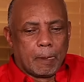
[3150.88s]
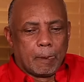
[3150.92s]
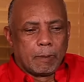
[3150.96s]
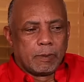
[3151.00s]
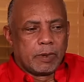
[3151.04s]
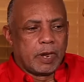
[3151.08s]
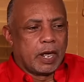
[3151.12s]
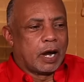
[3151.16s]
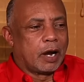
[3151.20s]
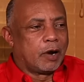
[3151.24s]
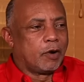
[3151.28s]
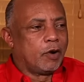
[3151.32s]

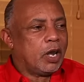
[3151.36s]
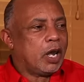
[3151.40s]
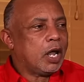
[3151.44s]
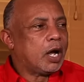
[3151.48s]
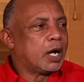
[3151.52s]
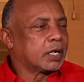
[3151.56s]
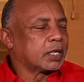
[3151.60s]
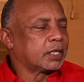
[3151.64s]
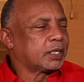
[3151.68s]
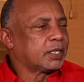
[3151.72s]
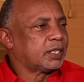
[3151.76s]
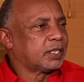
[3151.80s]
they are
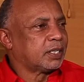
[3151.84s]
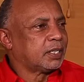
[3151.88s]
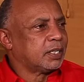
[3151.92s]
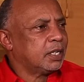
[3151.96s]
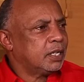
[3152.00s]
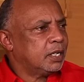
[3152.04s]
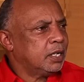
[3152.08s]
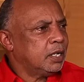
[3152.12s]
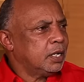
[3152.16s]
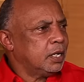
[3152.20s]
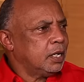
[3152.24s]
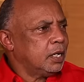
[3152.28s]

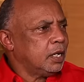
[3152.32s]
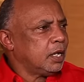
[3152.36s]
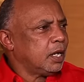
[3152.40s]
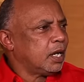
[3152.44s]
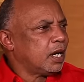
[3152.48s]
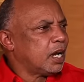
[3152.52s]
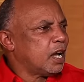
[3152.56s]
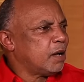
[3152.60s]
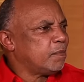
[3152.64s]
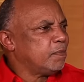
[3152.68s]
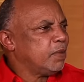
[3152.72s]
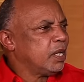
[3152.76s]
relaxed.
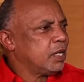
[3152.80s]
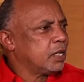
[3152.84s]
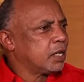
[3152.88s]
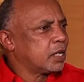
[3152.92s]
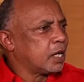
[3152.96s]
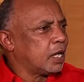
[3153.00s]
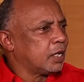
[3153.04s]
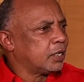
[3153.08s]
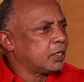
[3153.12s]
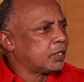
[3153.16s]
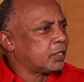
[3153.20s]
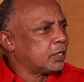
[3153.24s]
You know what I mean?
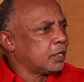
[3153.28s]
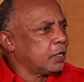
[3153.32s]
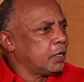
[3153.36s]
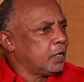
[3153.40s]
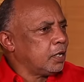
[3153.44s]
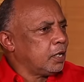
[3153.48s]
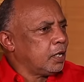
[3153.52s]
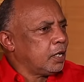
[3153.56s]
Because